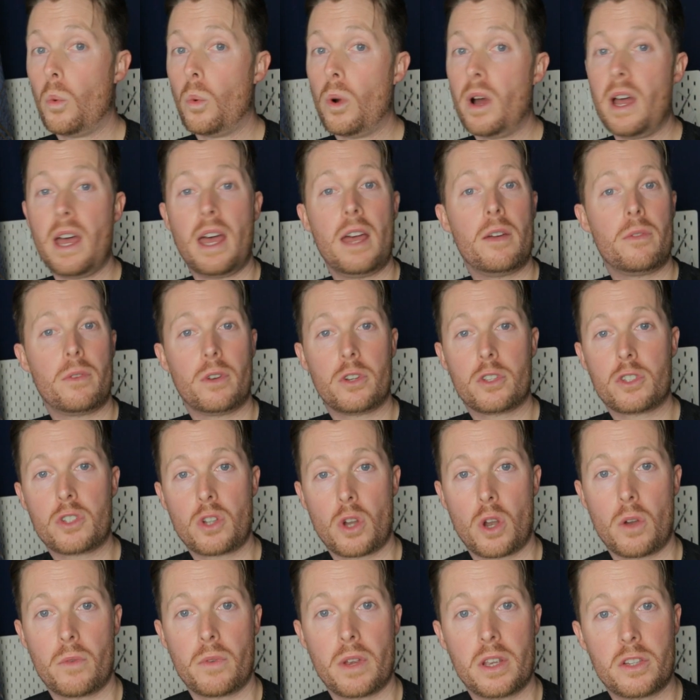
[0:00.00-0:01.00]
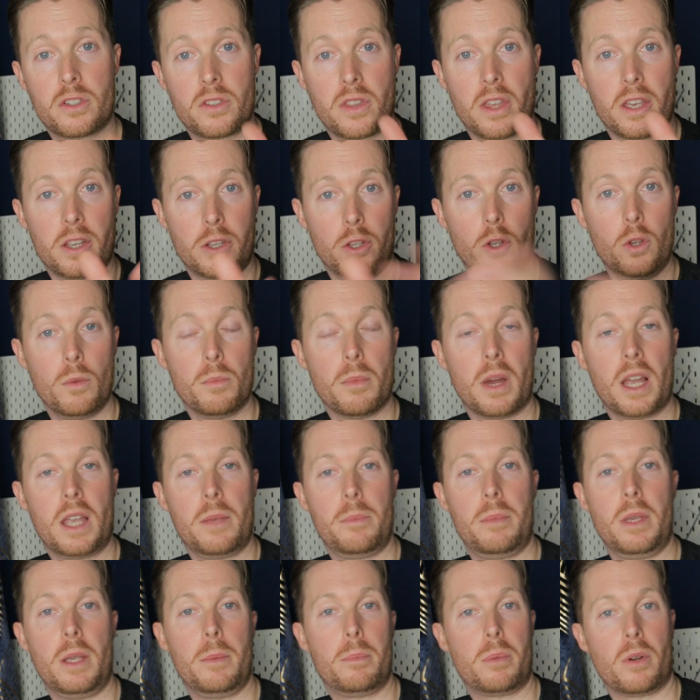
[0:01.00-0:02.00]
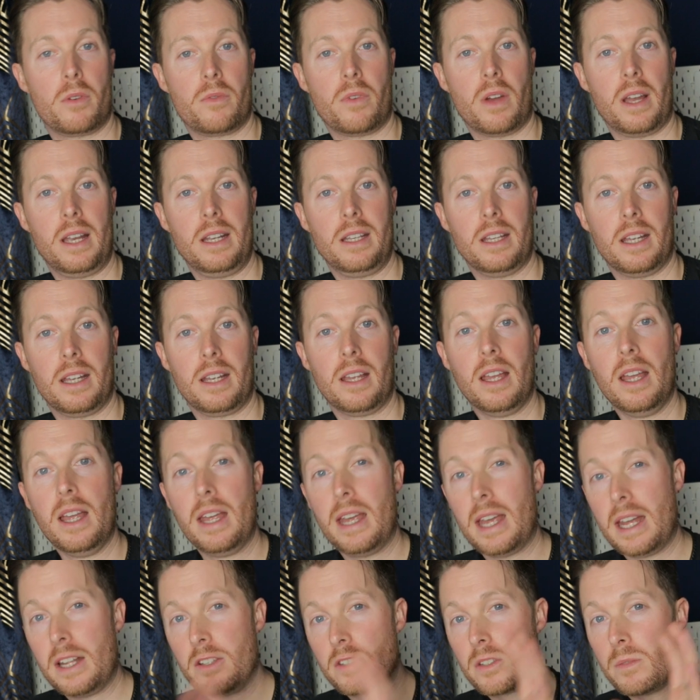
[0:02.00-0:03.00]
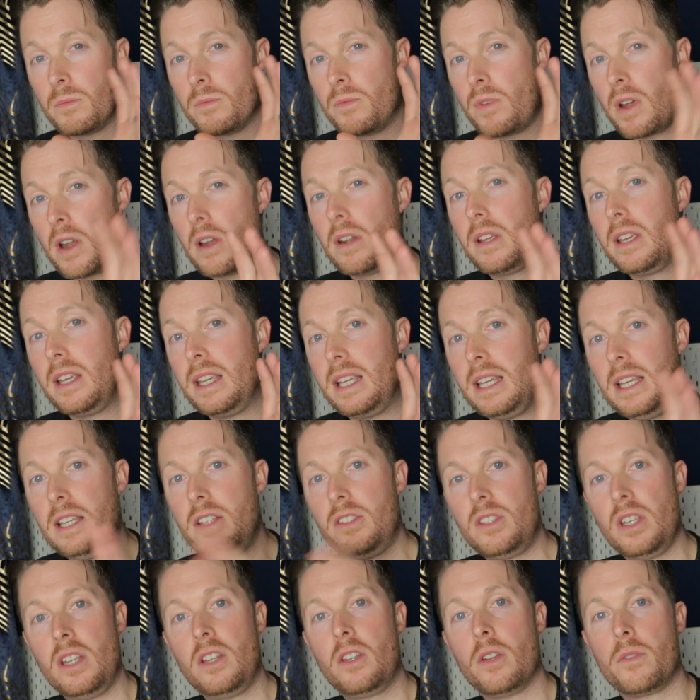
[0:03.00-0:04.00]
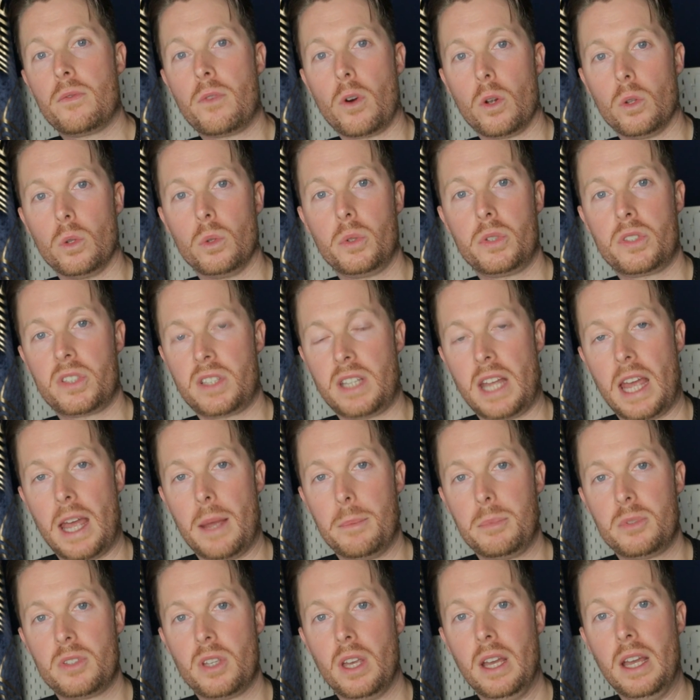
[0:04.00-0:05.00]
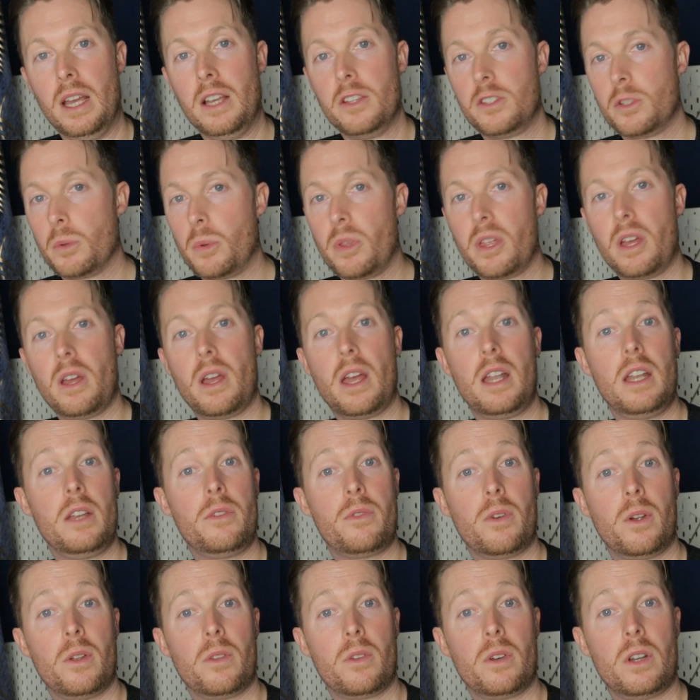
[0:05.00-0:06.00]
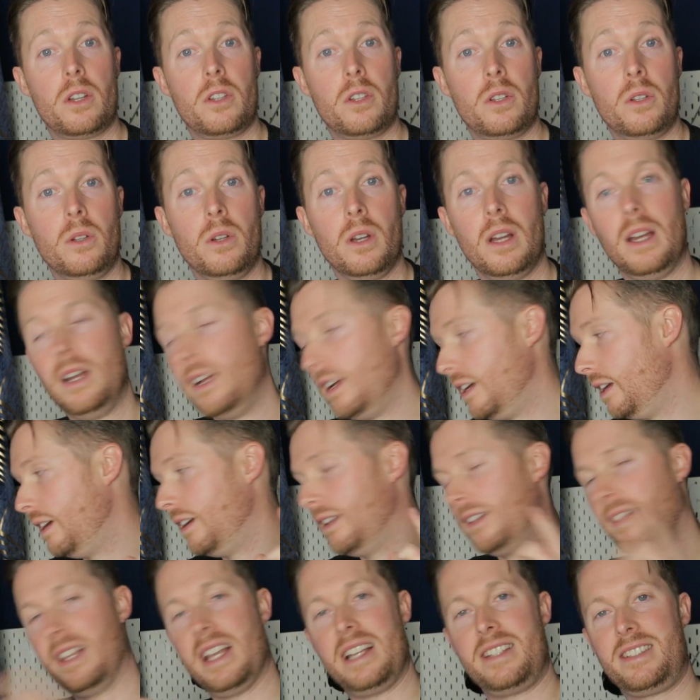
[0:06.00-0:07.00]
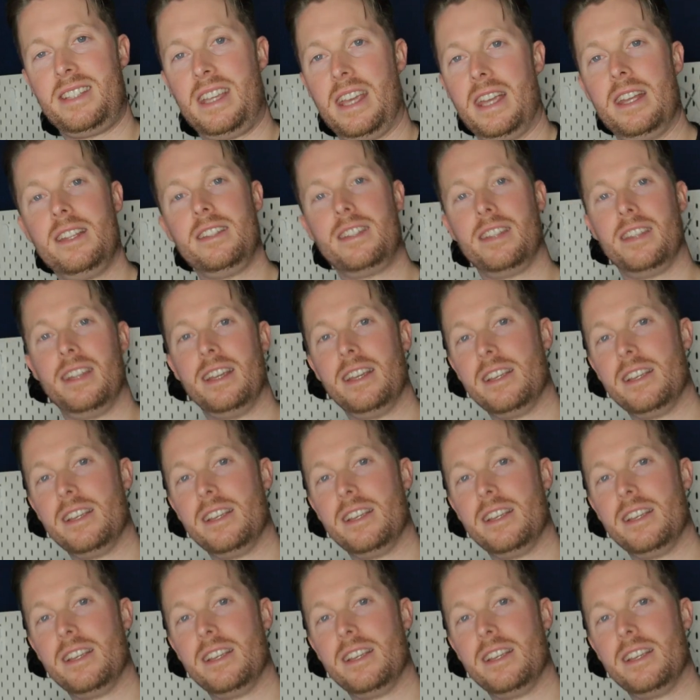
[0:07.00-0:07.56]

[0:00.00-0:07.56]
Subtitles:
whatever service that you might be providing, in some very easy to follow steps. So without any further ado, let's get into